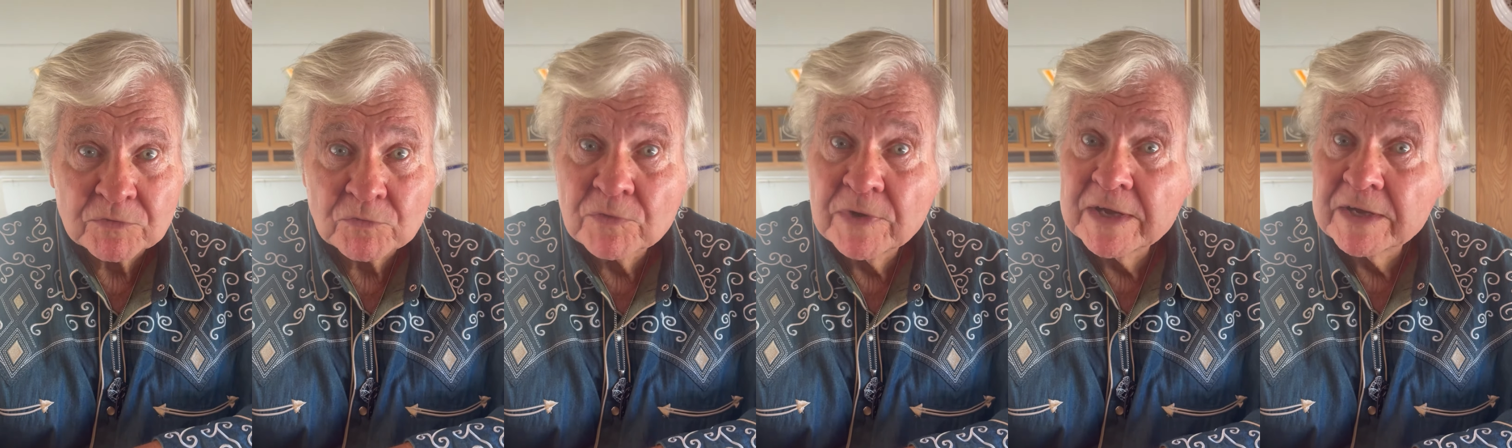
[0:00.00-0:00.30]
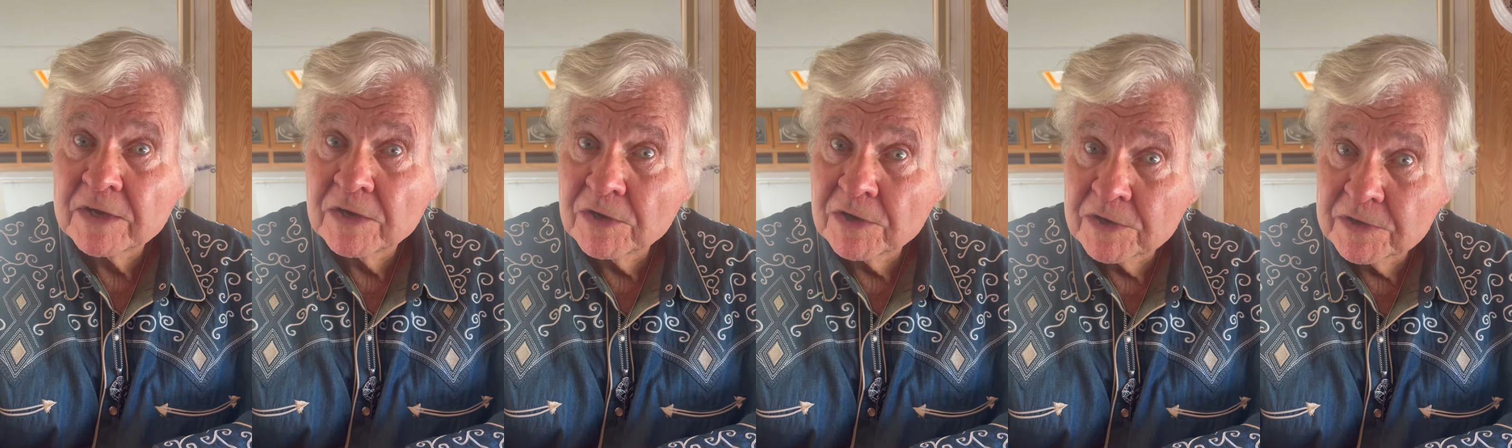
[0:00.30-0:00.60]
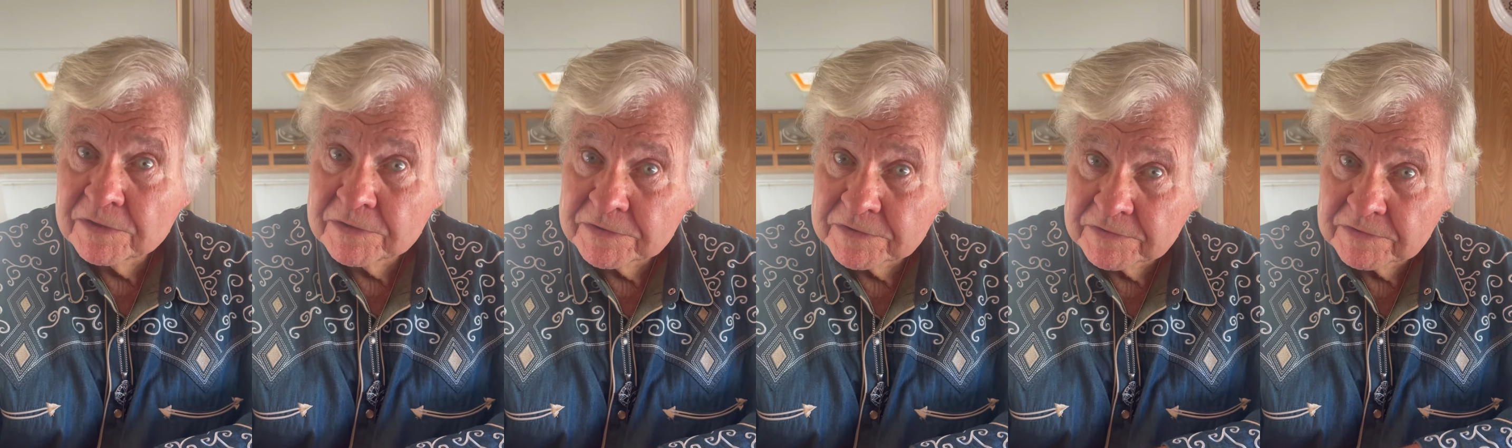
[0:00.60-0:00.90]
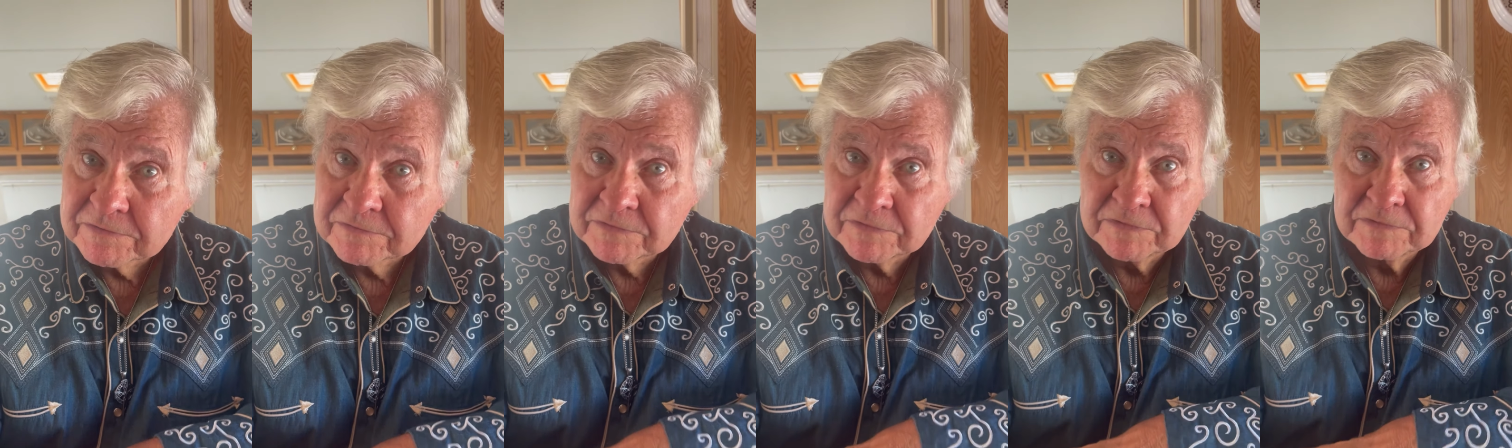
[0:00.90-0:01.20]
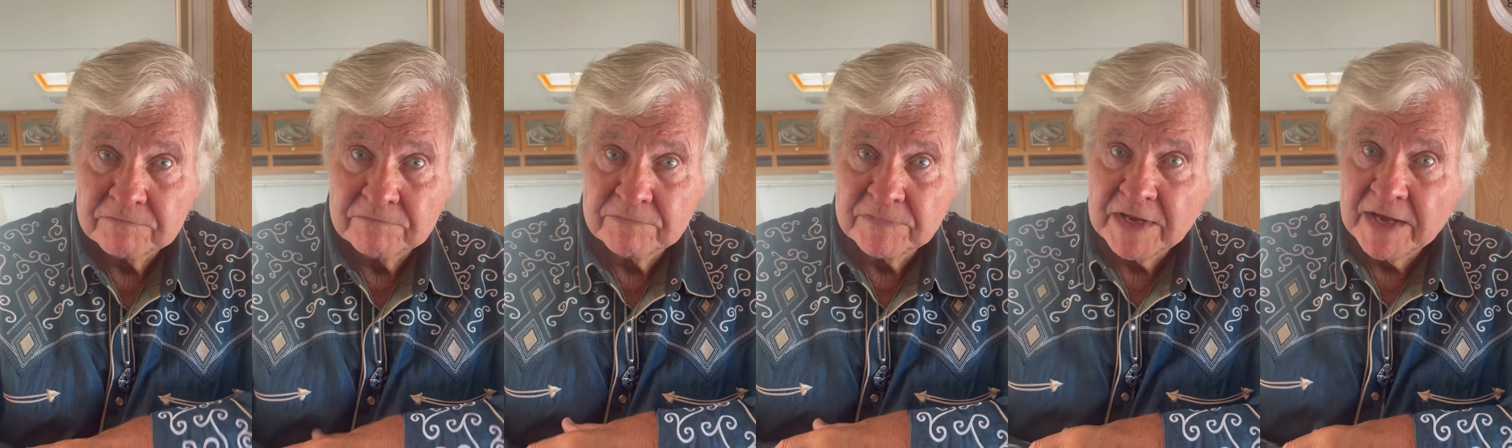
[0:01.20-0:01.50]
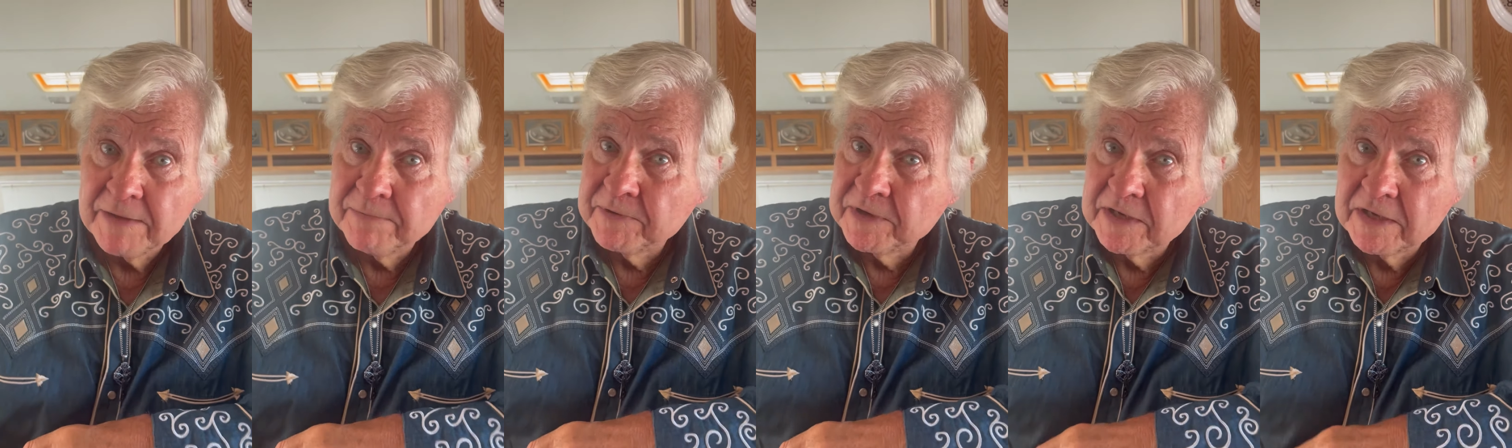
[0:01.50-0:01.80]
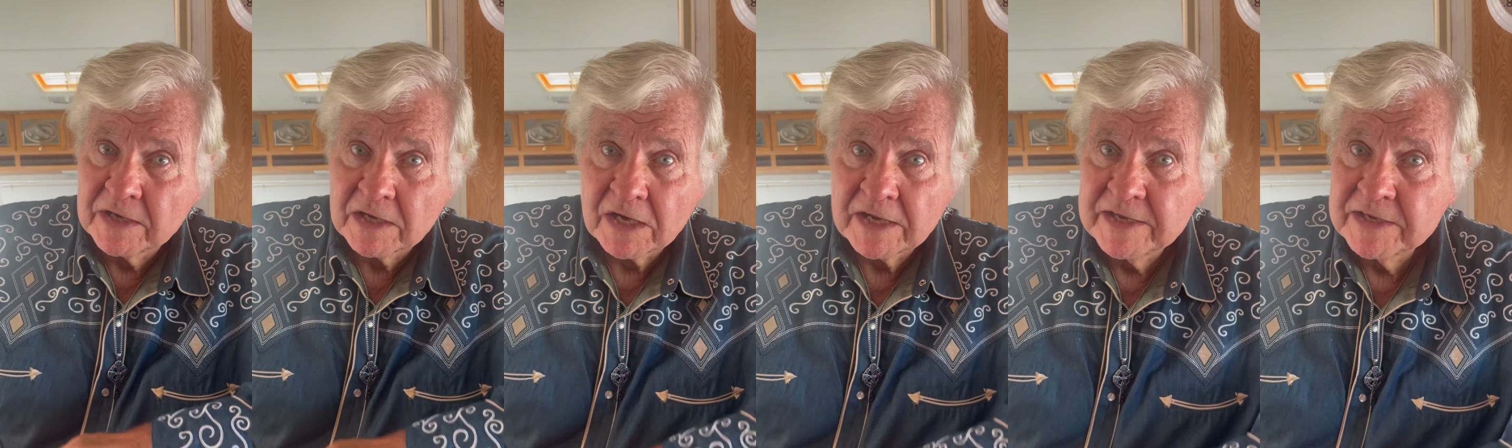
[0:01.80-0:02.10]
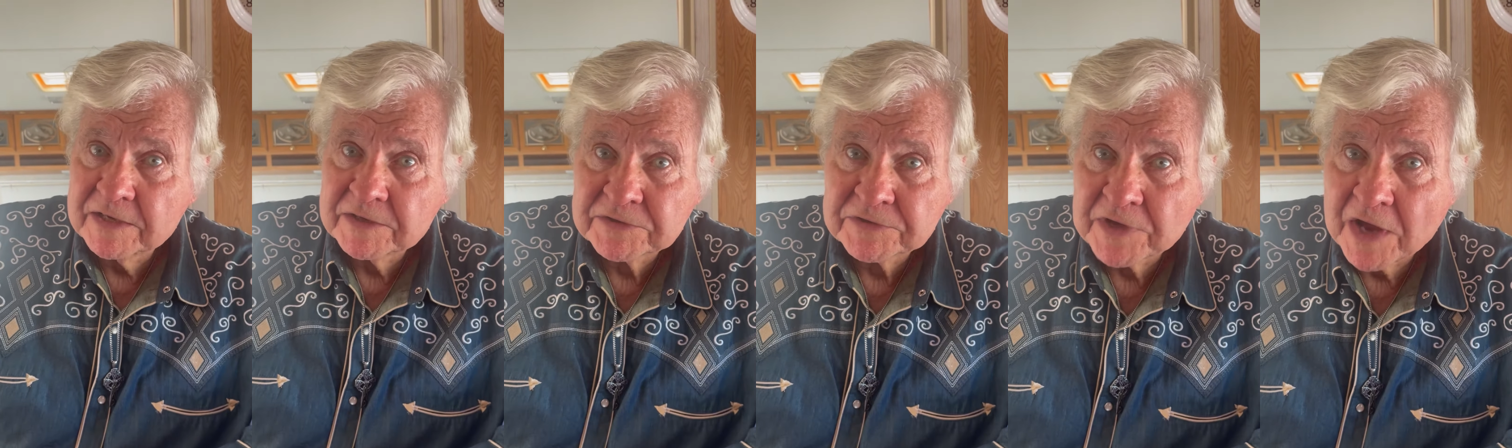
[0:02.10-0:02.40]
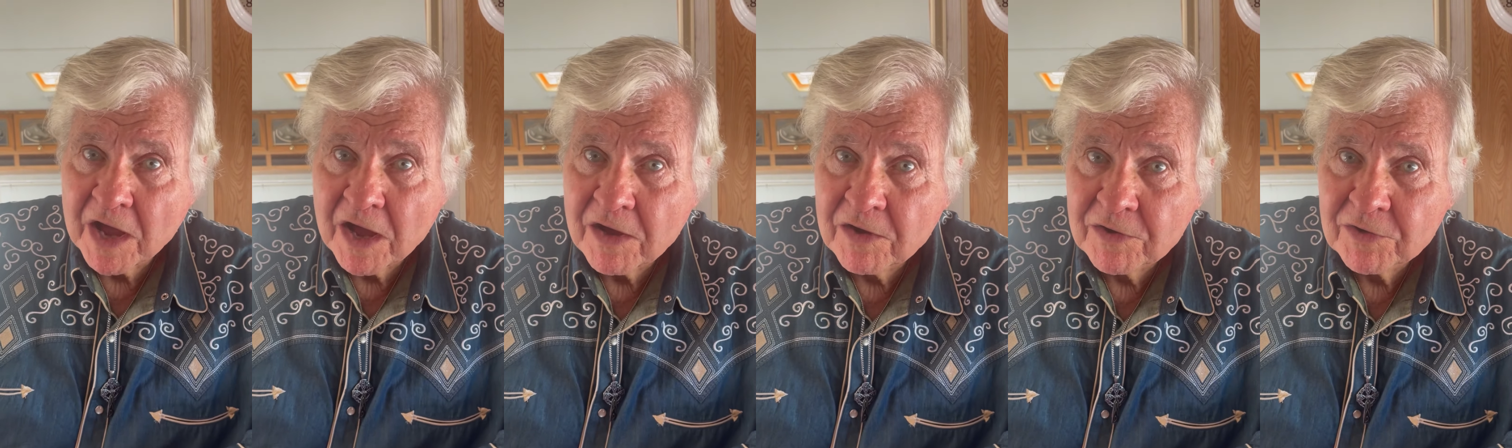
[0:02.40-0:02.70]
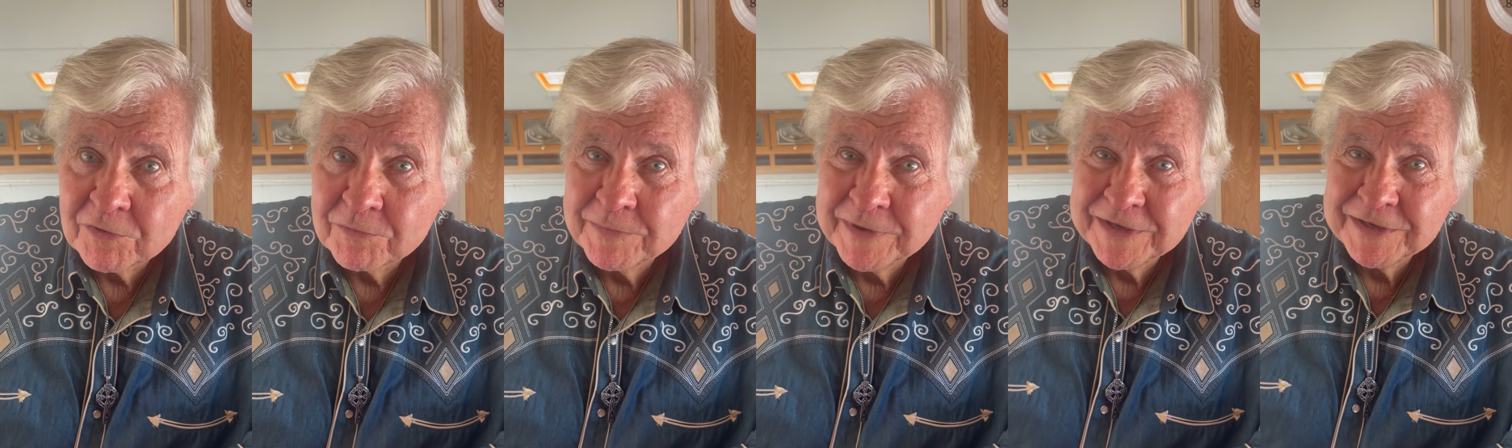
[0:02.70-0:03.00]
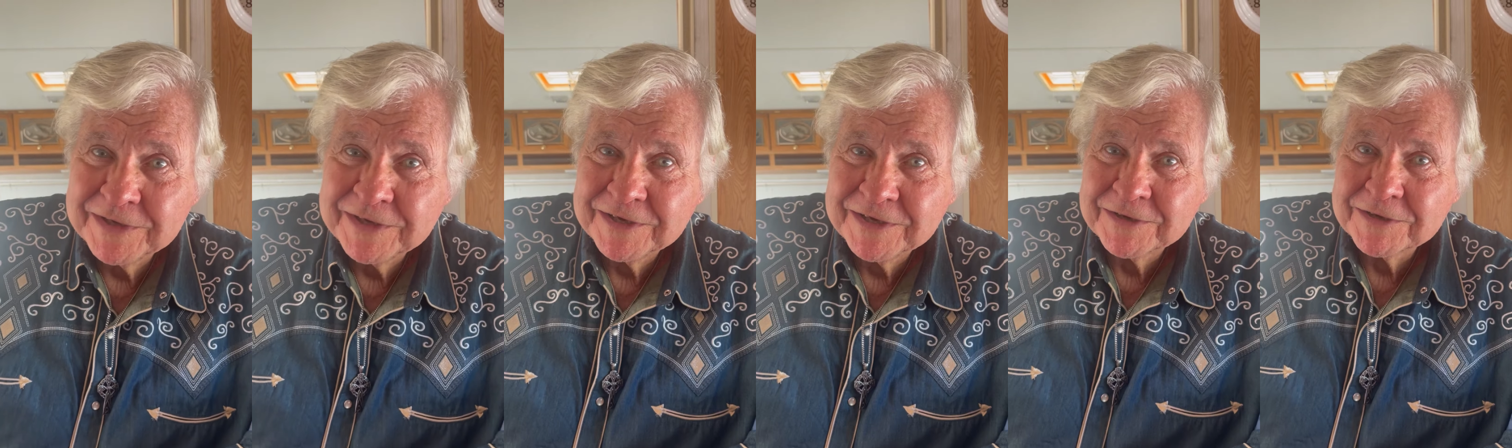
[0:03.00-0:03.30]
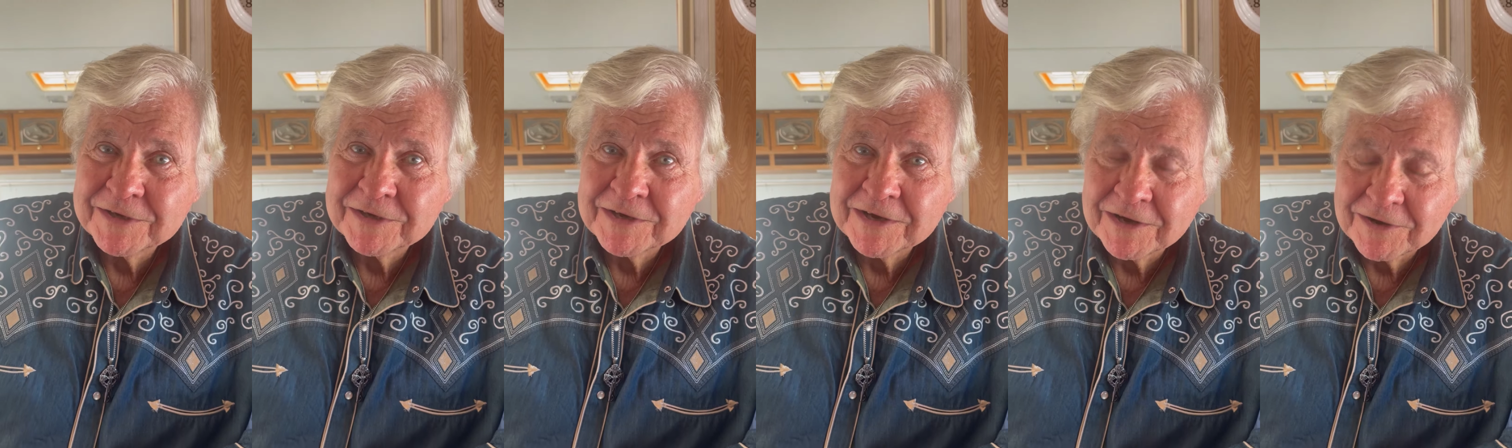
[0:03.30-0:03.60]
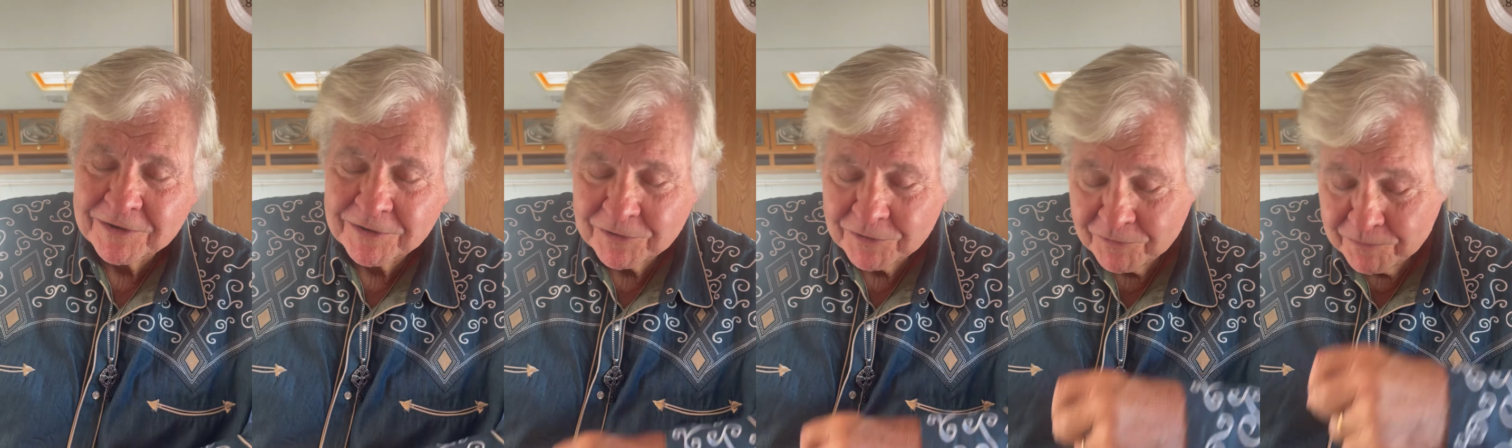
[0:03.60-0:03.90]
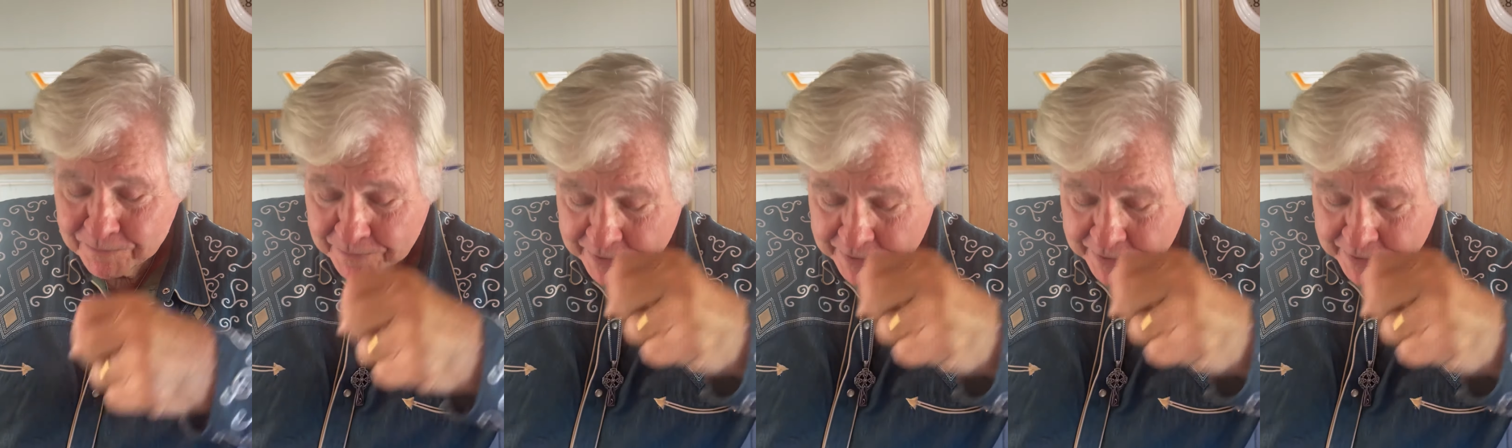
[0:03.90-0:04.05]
Rick Hurst, Deputy Cletus Hogg will be here, our old